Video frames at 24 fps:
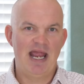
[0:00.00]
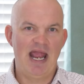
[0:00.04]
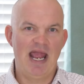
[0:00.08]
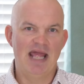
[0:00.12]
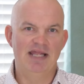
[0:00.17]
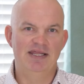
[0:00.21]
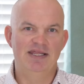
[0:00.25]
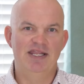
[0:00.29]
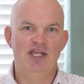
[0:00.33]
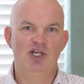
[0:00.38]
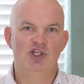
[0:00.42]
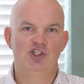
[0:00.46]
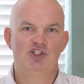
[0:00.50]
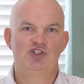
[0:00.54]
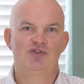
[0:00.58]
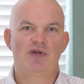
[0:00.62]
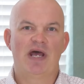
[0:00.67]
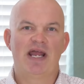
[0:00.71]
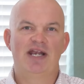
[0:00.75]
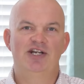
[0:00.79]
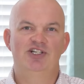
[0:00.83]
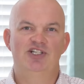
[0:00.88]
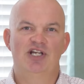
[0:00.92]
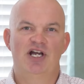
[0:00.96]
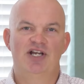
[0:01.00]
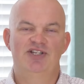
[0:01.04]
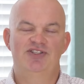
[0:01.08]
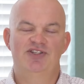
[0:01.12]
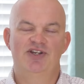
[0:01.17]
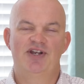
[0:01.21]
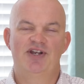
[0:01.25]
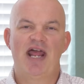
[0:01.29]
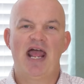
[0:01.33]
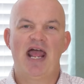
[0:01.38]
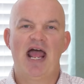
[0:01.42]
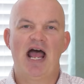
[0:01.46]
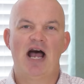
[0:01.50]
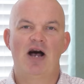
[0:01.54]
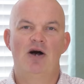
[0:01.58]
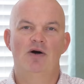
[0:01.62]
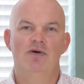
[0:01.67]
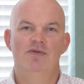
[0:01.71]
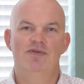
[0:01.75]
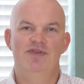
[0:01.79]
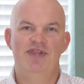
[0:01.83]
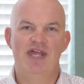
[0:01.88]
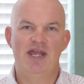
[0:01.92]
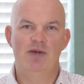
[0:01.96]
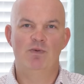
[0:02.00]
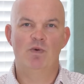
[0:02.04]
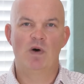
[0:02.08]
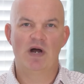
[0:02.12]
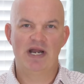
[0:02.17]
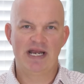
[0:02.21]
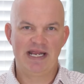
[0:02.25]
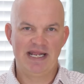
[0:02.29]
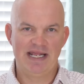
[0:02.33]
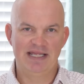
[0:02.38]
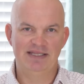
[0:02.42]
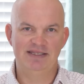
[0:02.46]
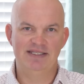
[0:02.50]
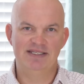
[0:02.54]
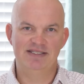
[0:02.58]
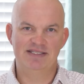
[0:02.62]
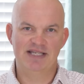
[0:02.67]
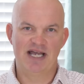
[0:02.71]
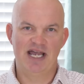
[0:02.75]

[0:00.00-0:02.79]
and they'll strategize on how they want to get these